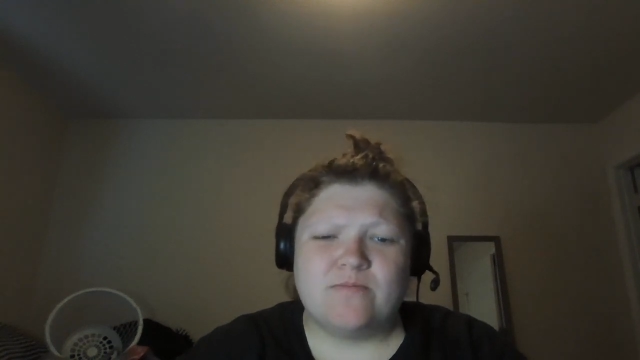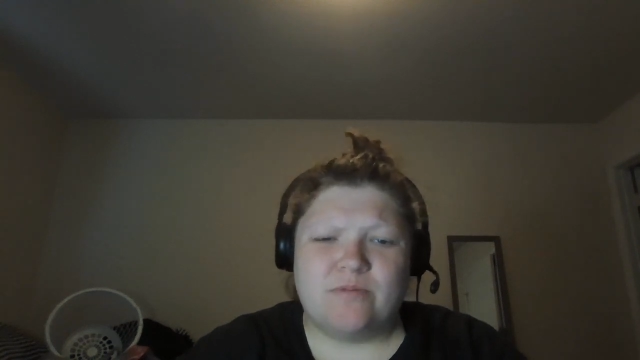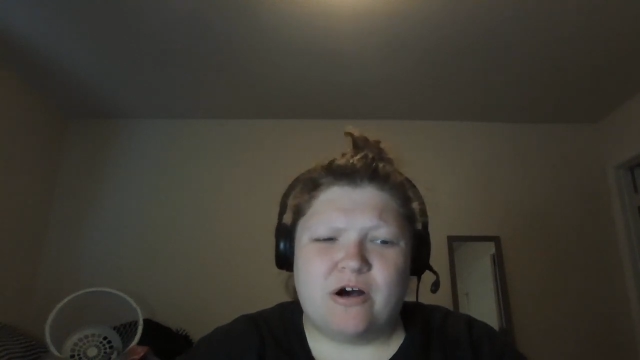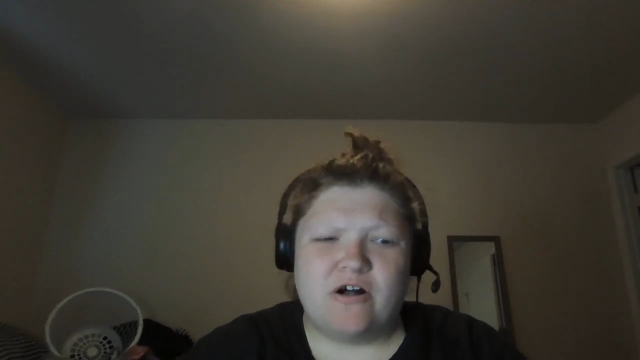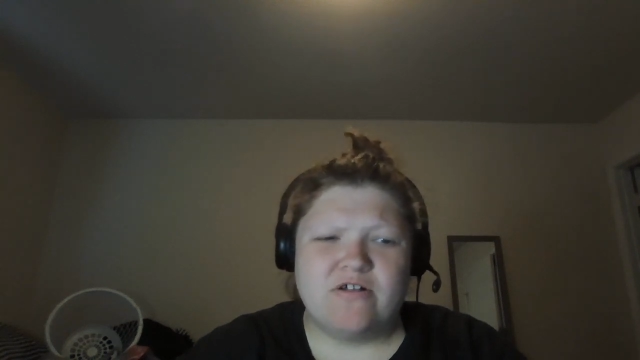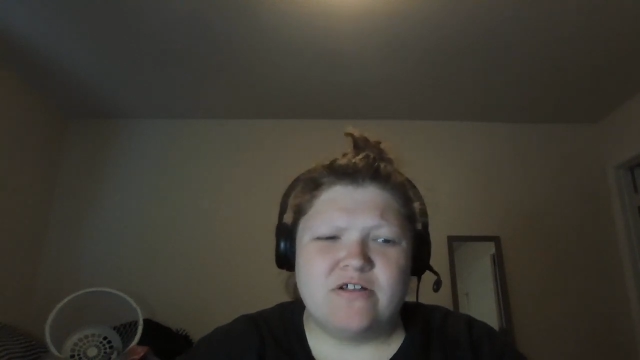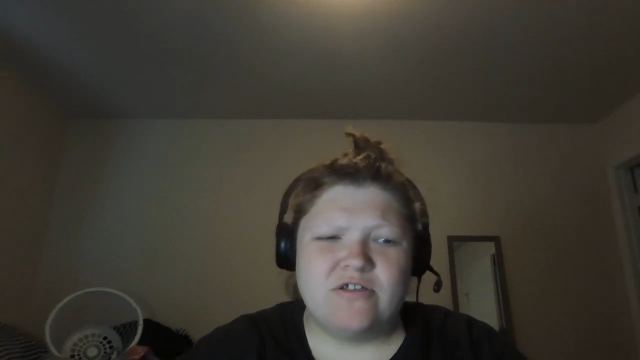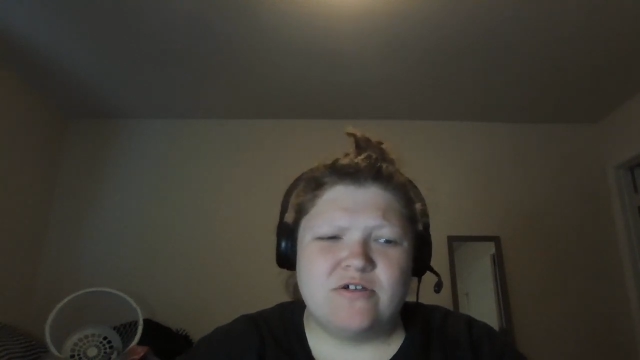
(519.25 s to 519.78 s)

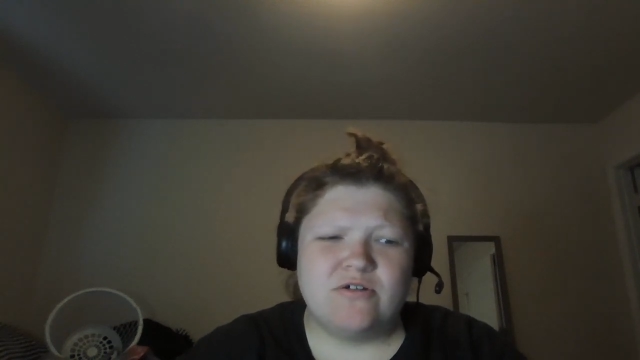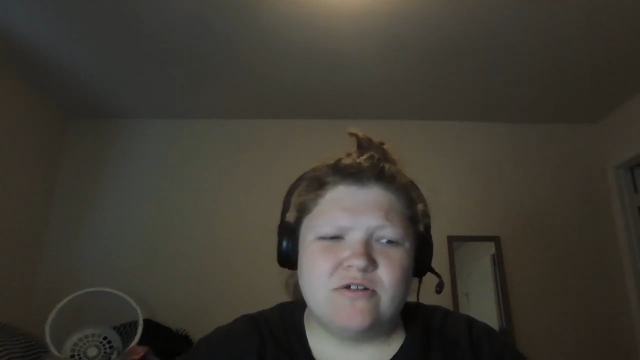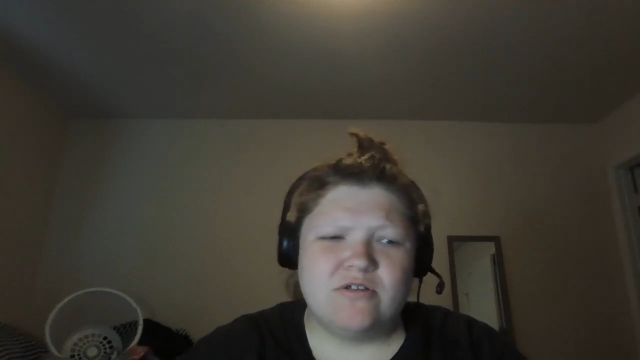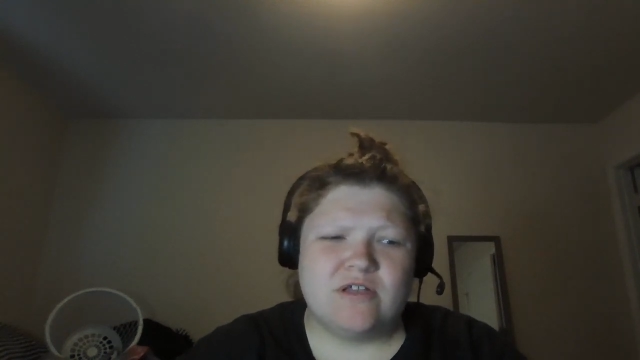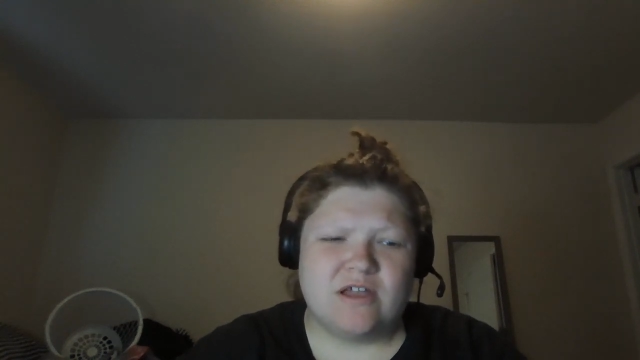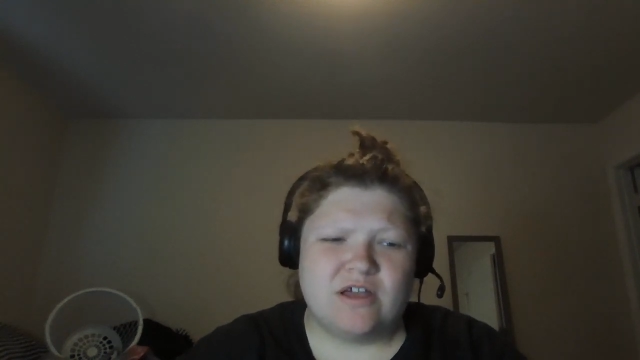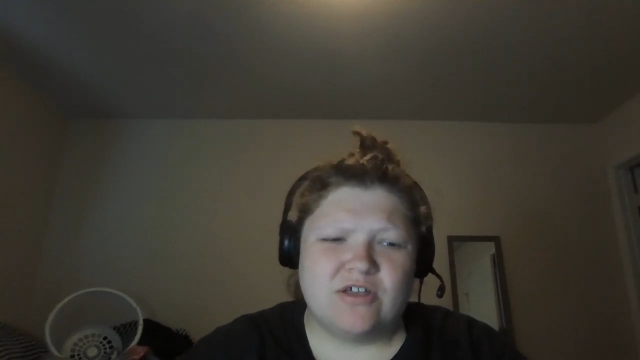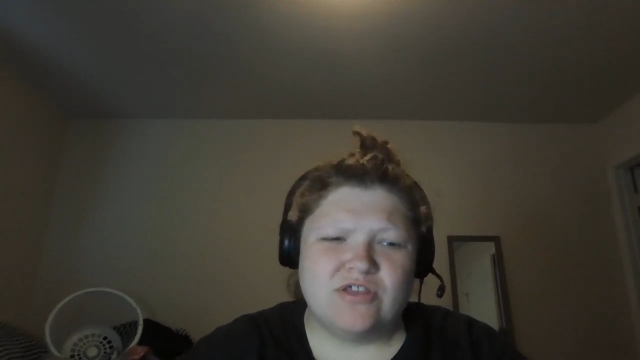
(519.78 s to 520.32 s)
bought into
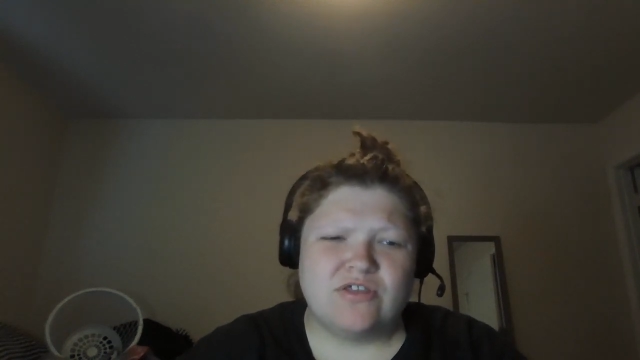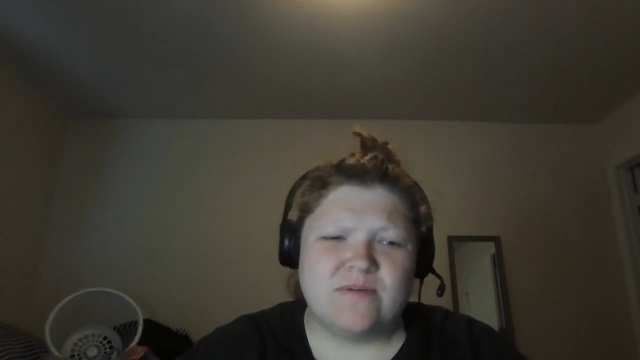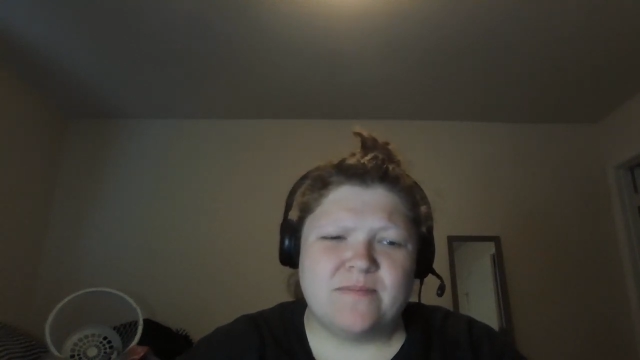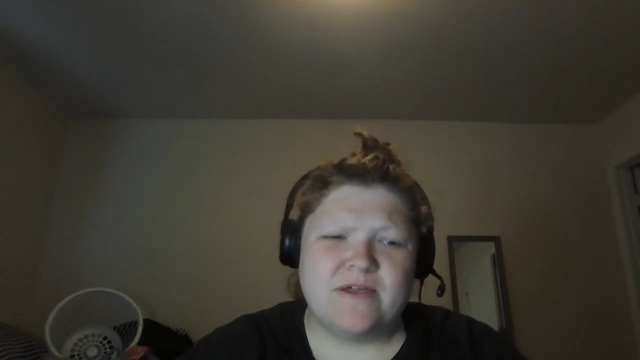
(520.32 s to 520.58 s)
this